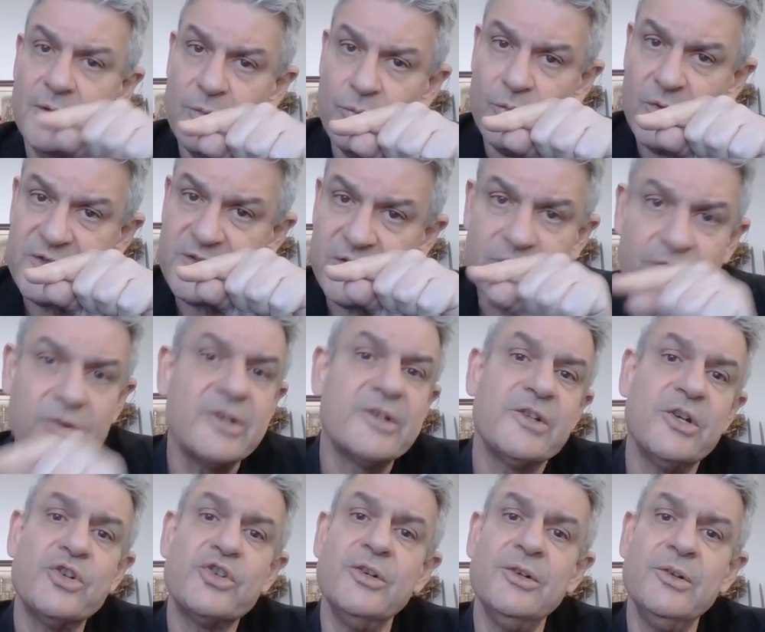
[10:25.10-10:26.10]
was a
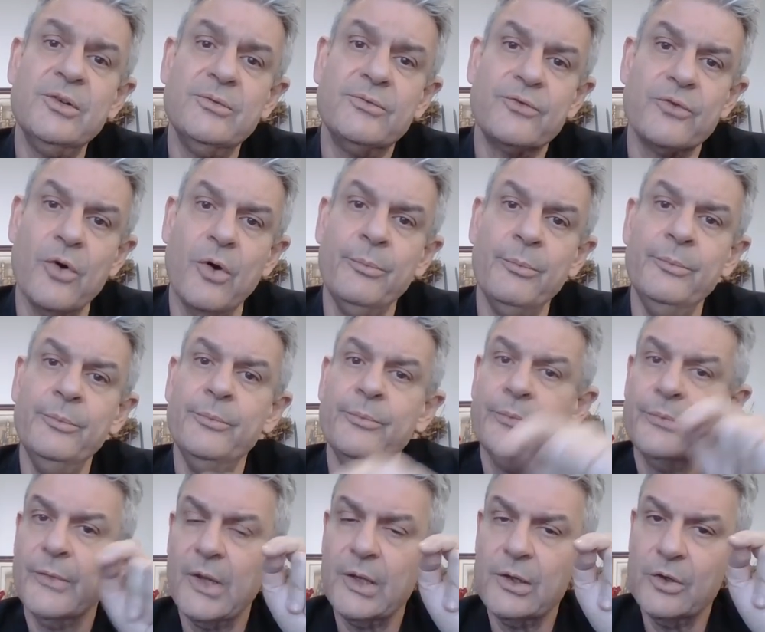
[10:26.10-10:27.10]
transition from
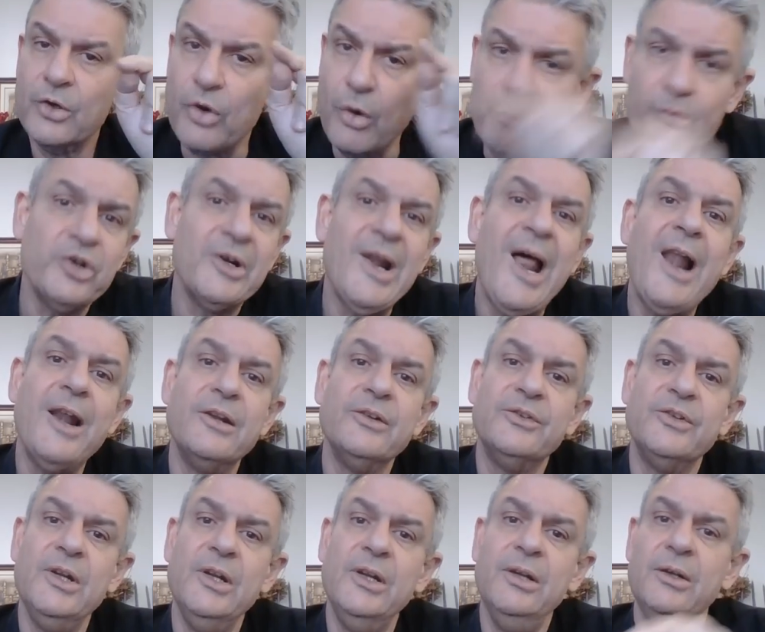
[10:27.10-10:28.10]

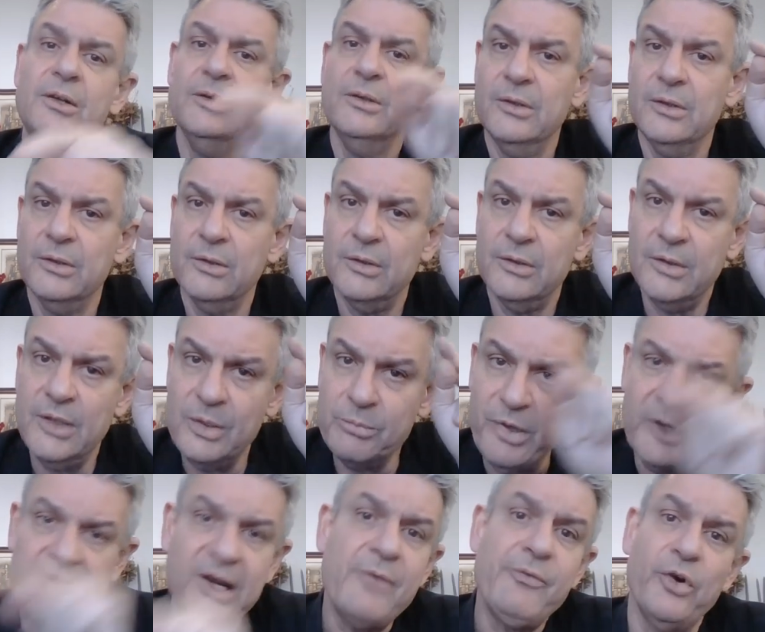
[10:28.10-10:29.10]
communality and
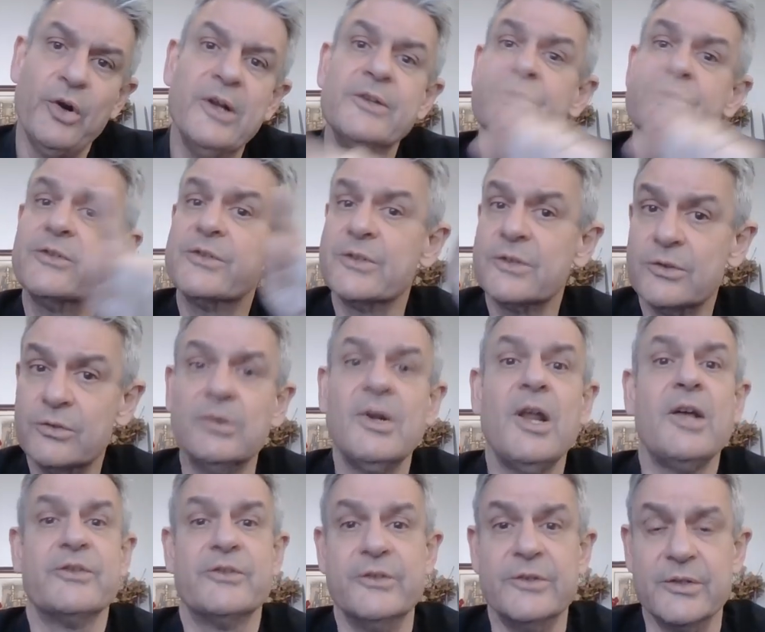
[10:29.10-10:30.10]
benevolence to
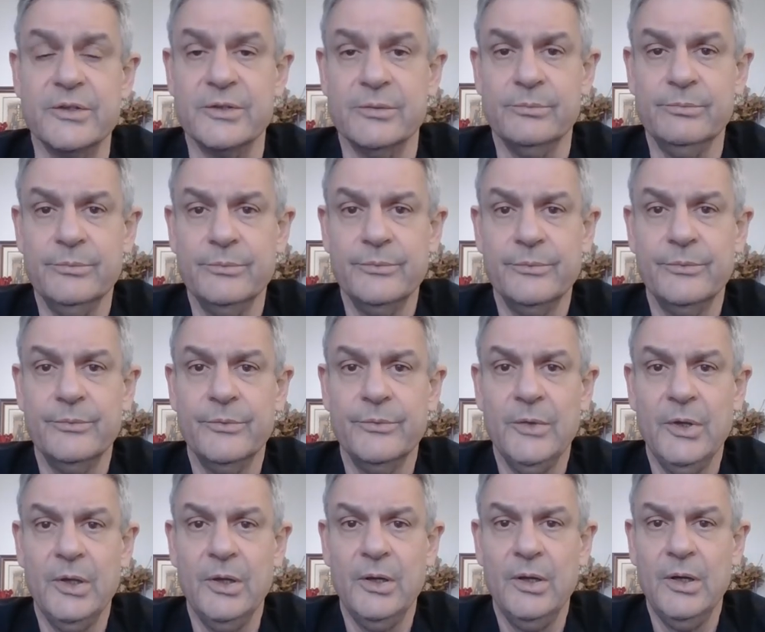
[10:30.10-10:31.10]
narcissism.
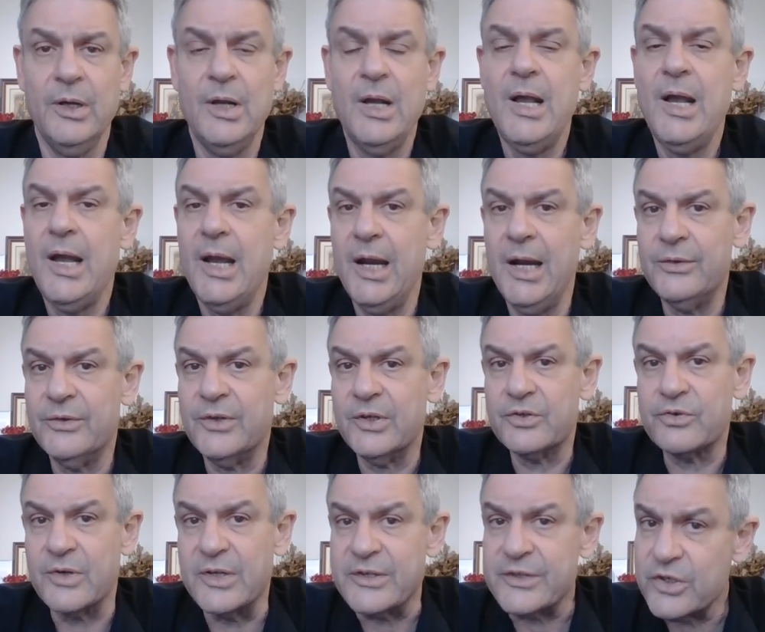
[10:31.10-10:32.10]
And the
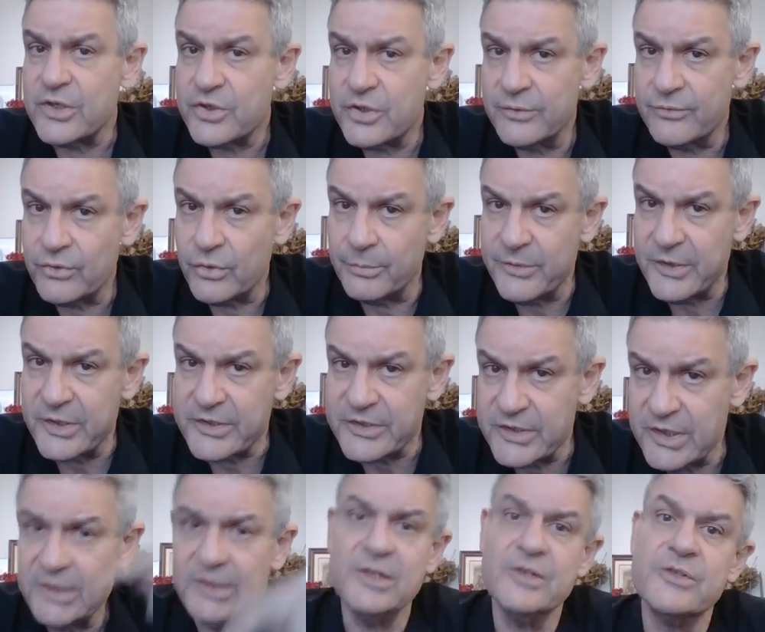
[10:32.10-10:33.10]
transition from the
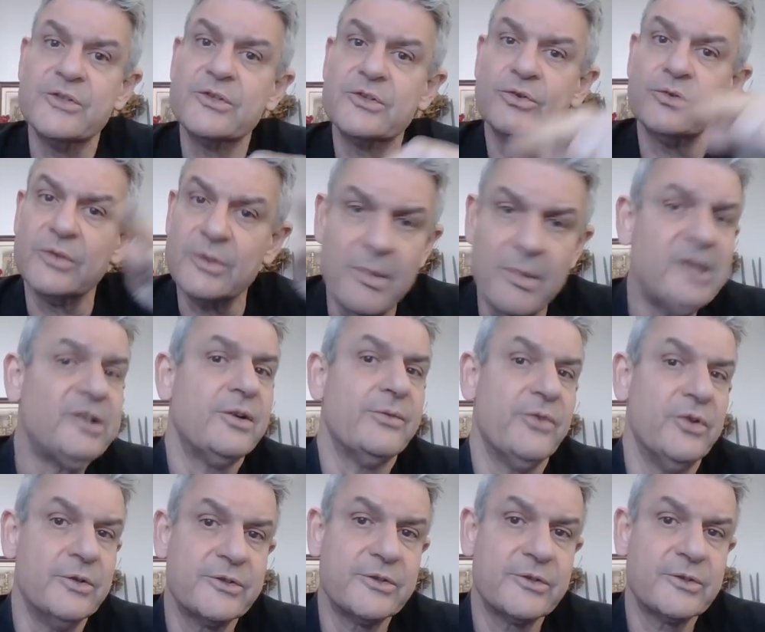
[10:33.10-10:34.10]
cities to the
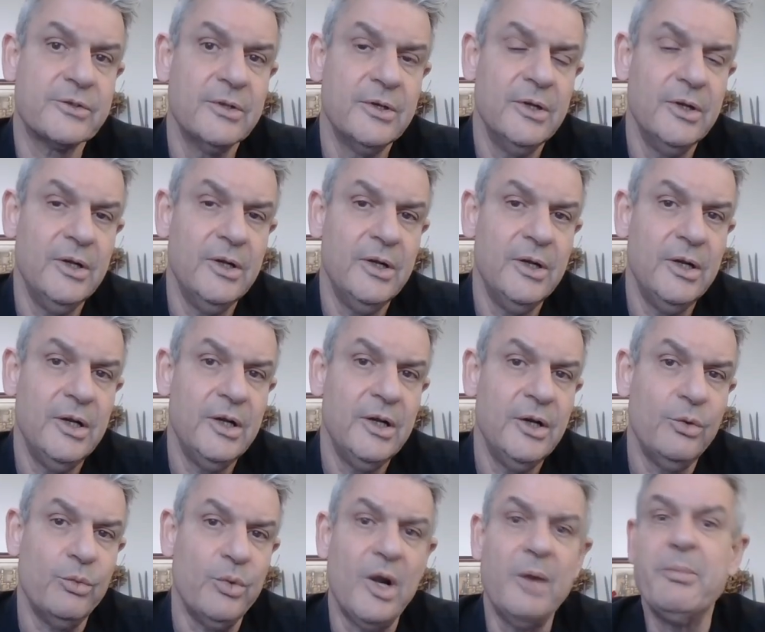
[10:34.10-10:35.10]
metaverse
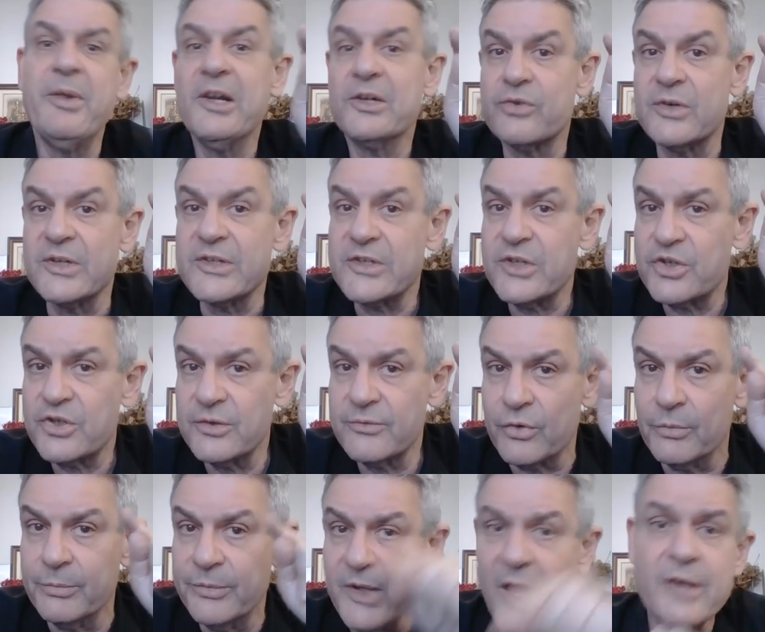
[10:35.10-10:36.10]
will be a transition
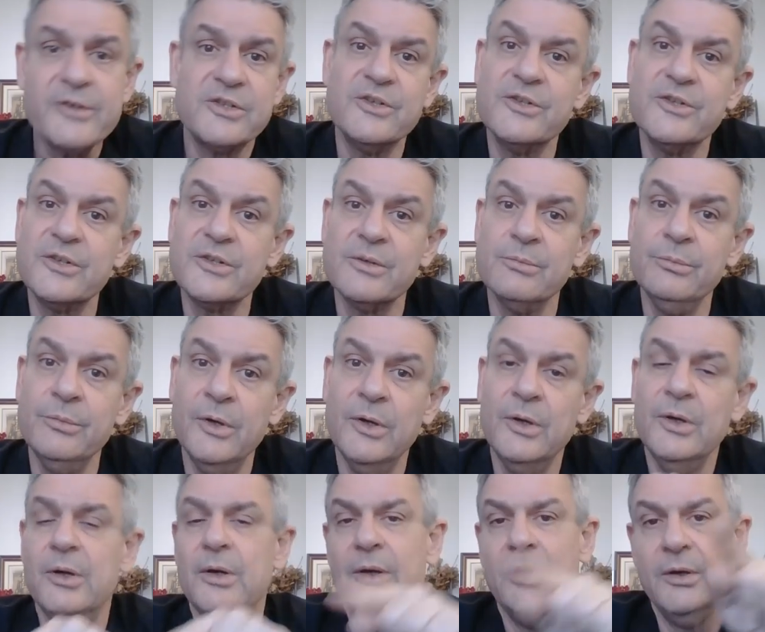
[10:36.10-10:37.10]
from narcissism
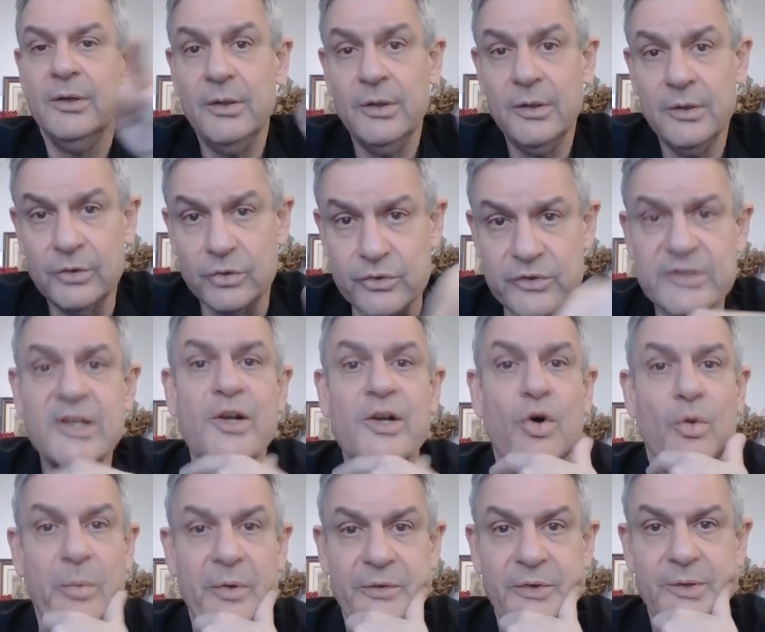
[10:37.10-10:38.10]
to
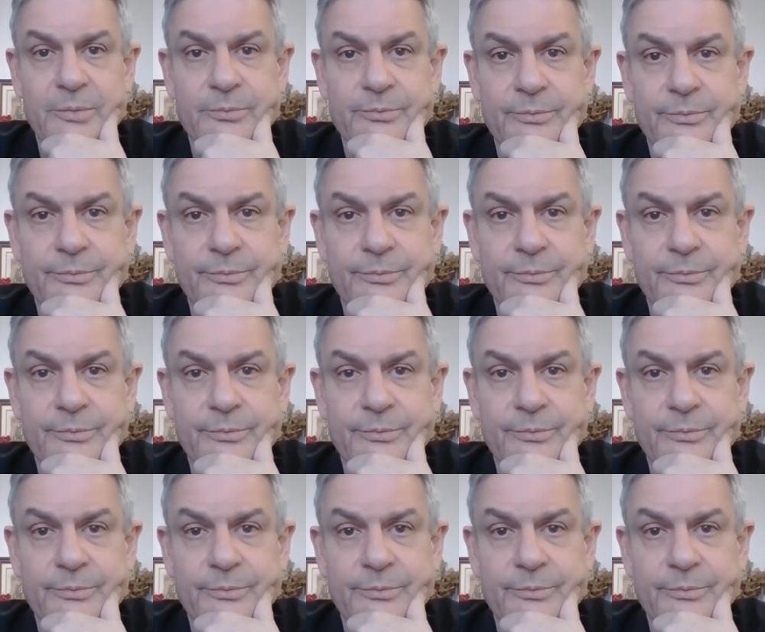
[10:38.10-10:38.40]
psychopathy.